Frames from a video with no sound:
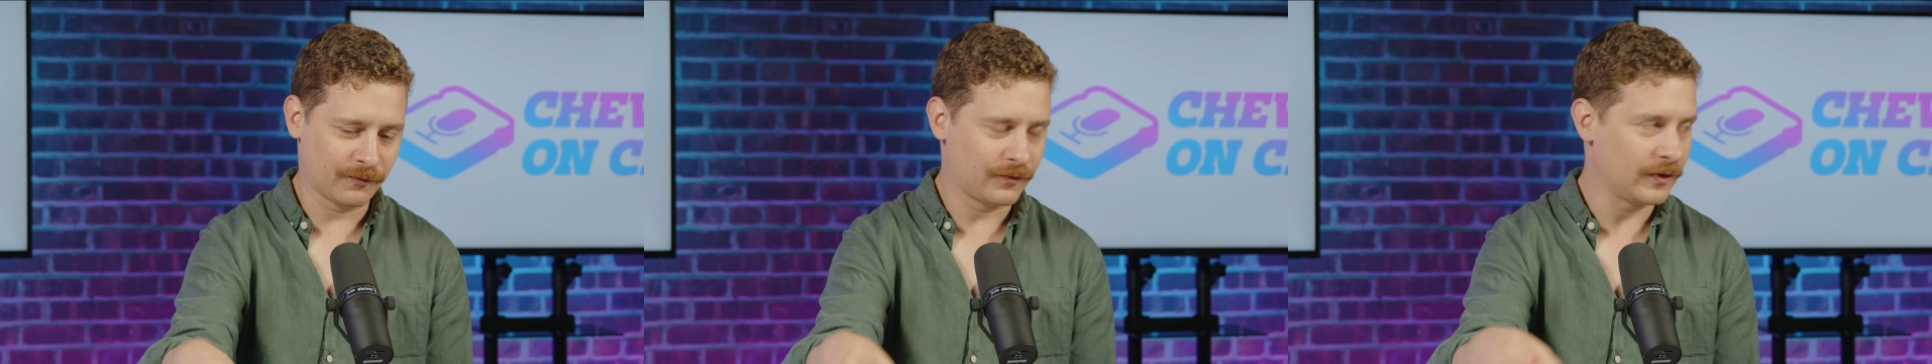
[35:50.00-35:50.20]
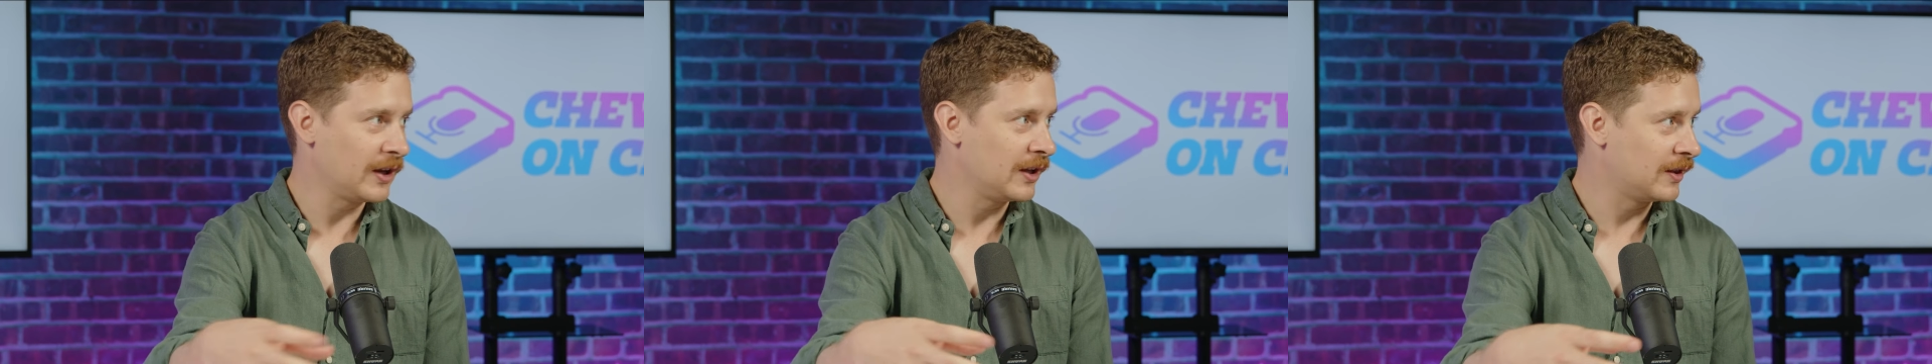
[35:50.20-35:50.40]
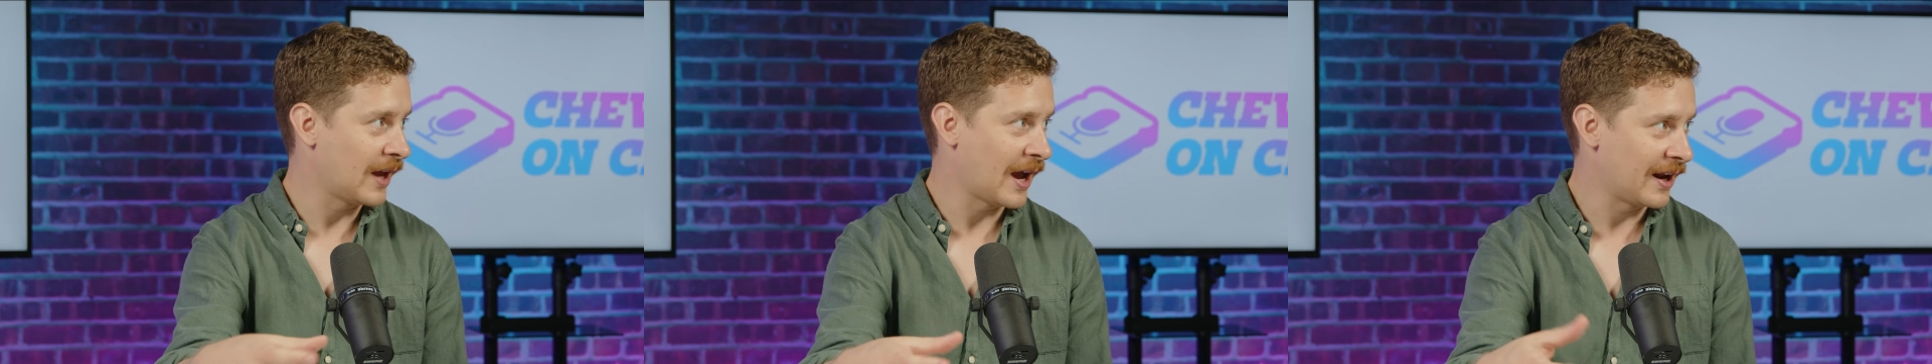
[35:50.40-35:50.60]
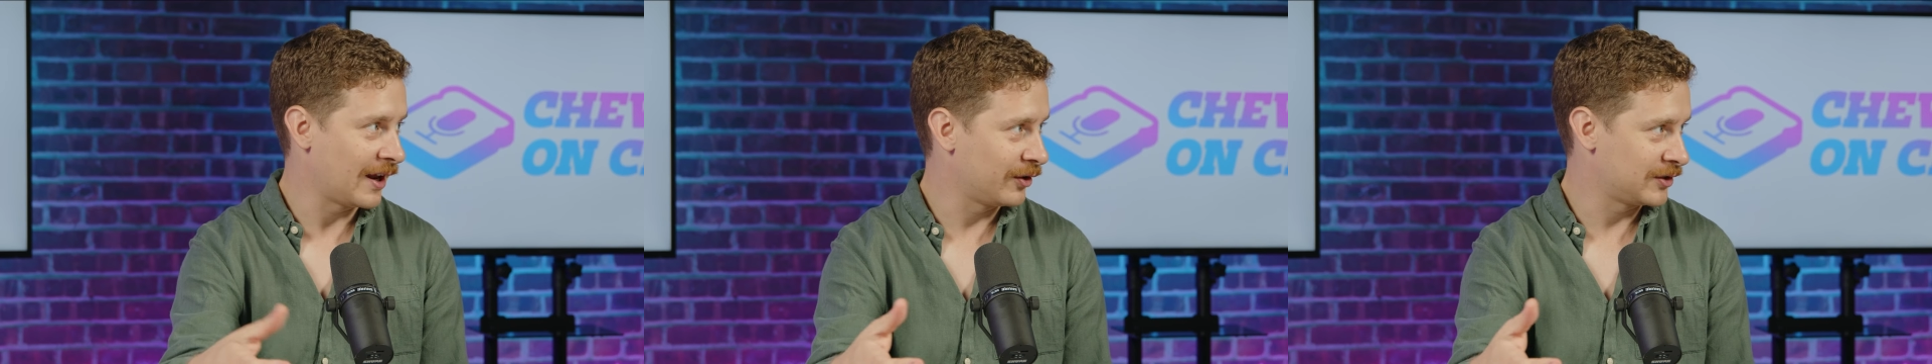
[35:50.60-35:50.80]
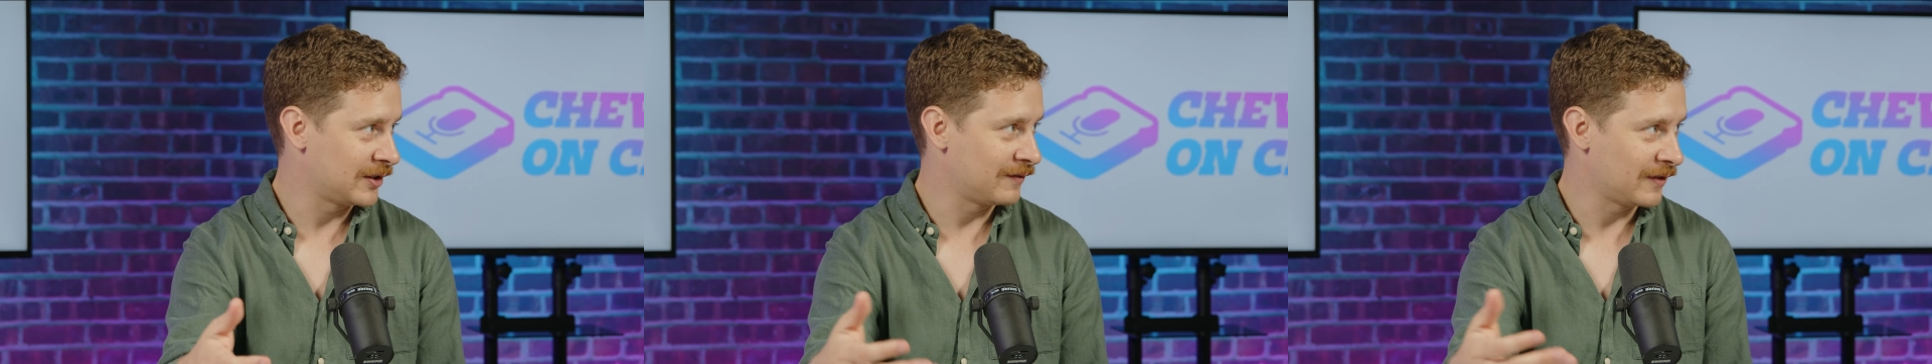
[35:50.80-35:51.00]
feed that
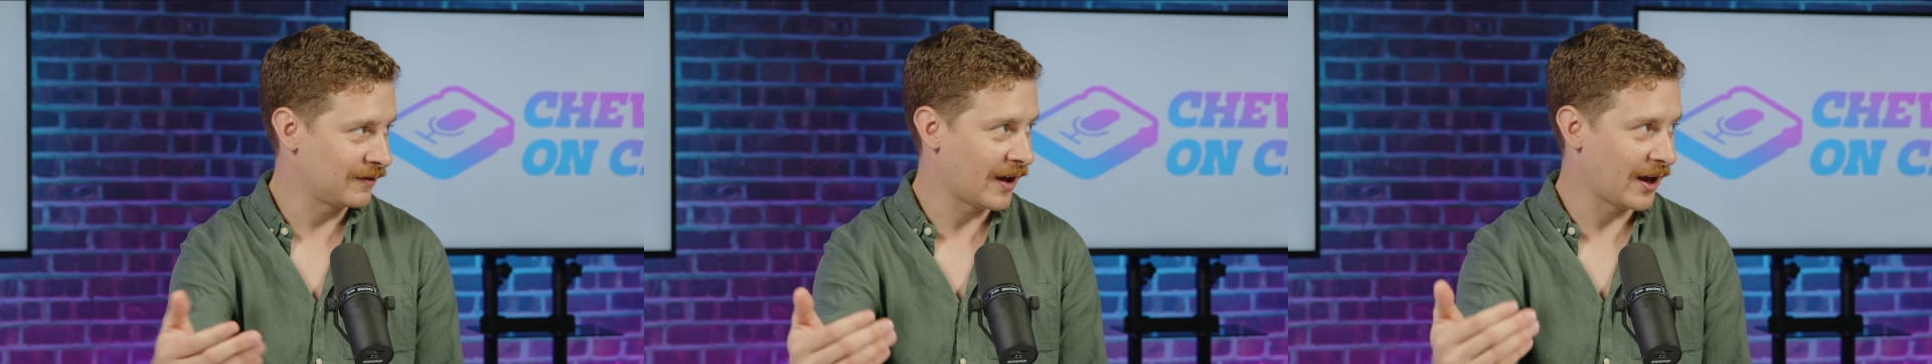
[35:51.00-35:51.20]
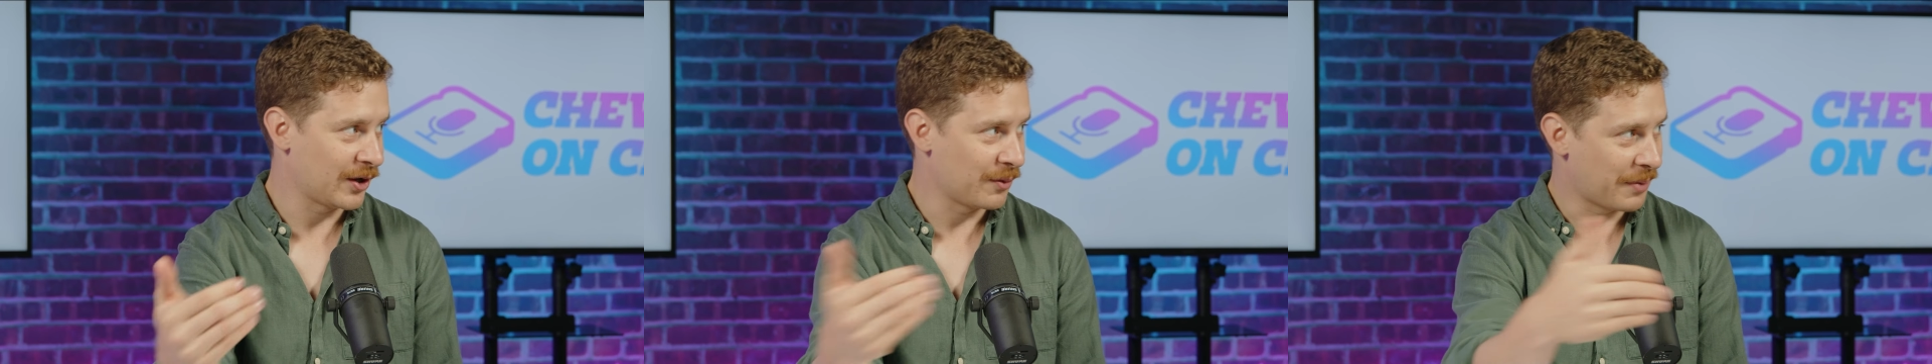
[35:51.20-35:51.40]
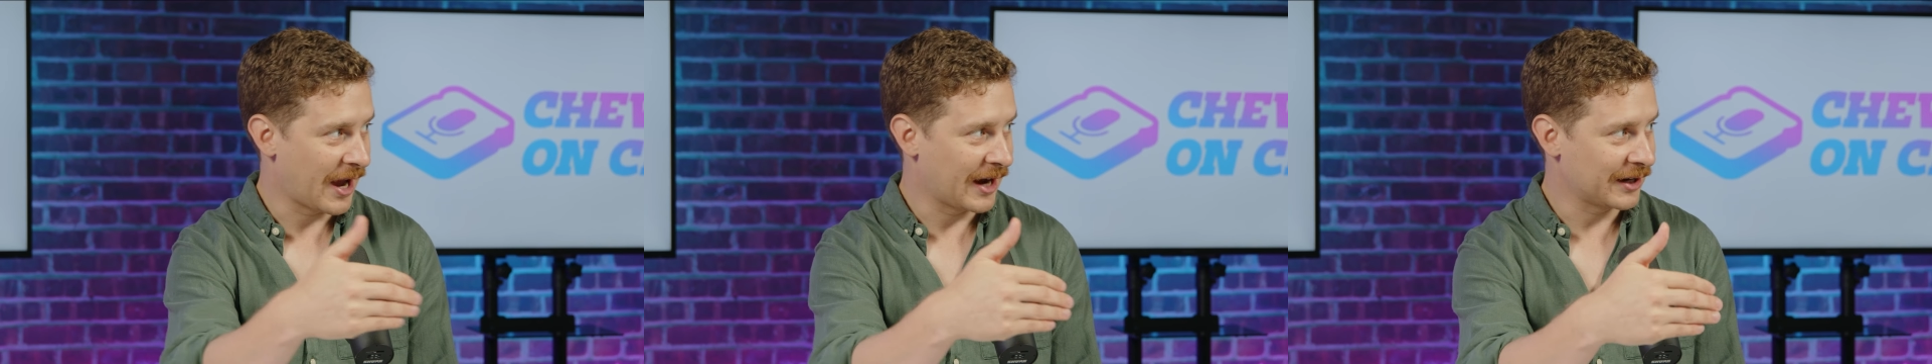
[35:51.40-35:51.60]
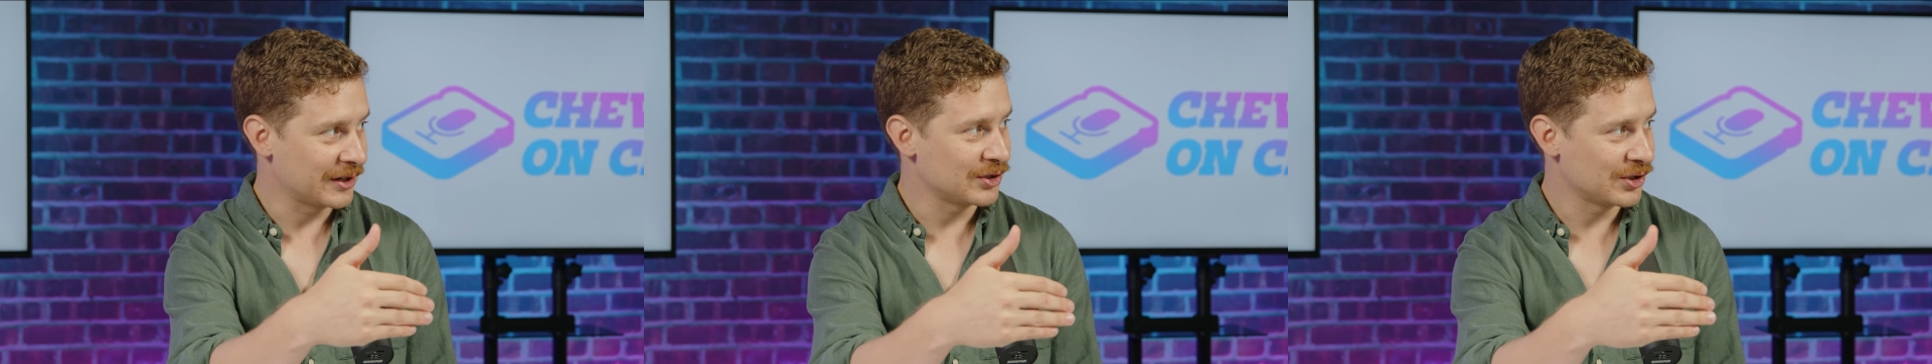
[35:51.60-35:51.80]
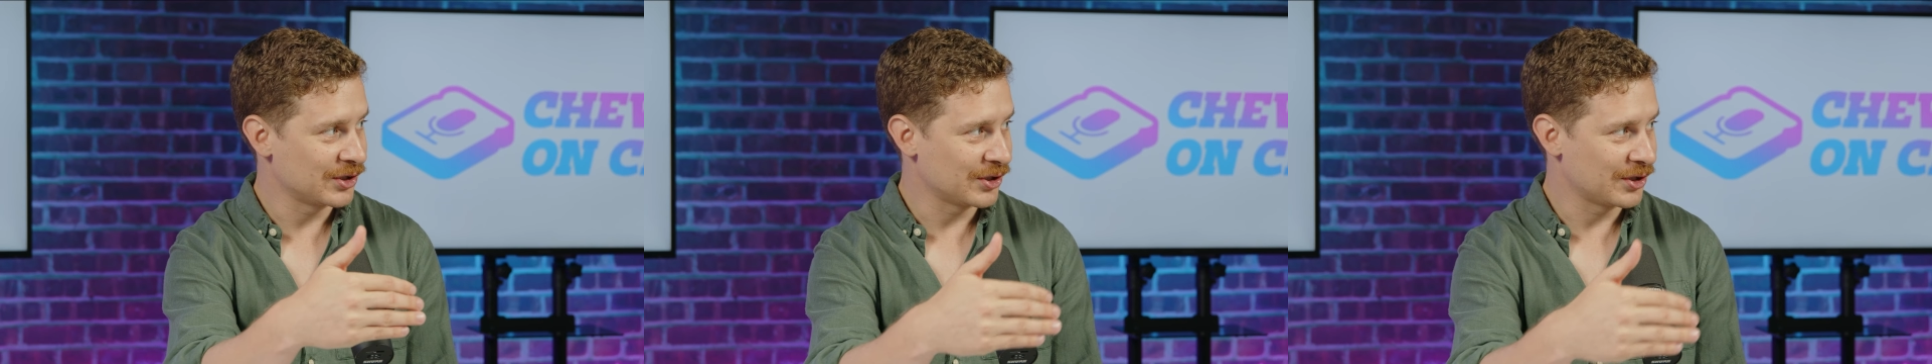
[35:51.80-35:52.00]
LTV value back
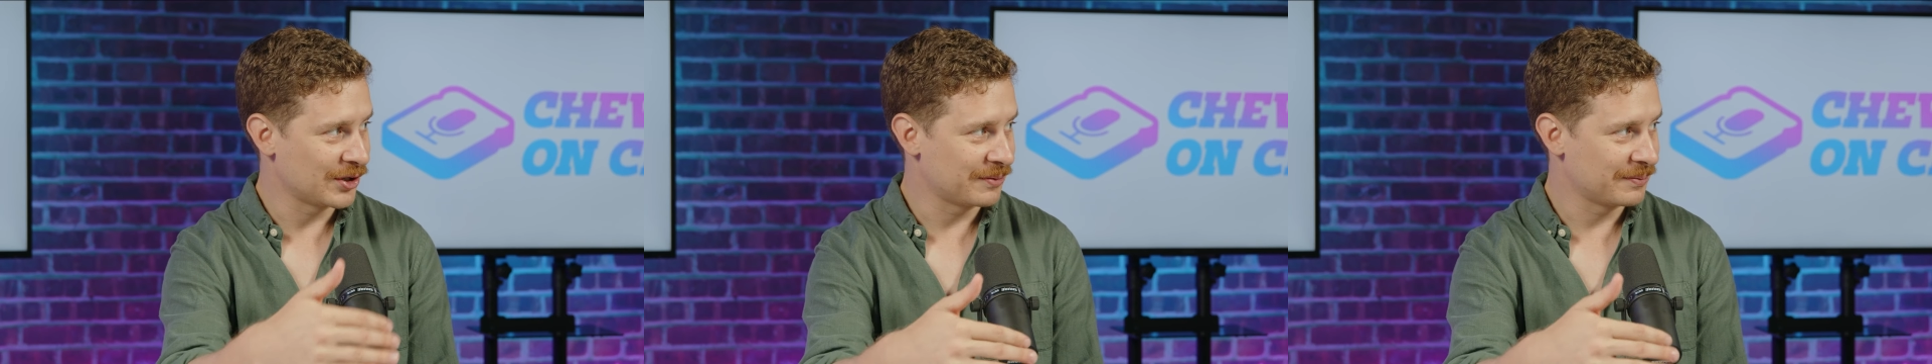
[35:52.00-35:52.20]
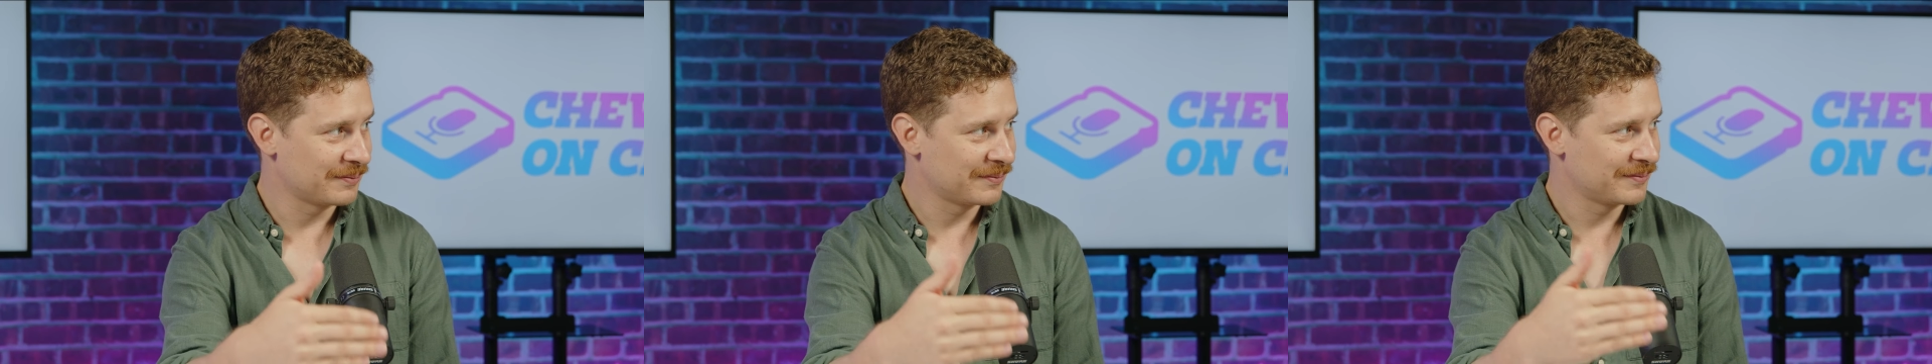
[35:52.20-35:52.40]
into your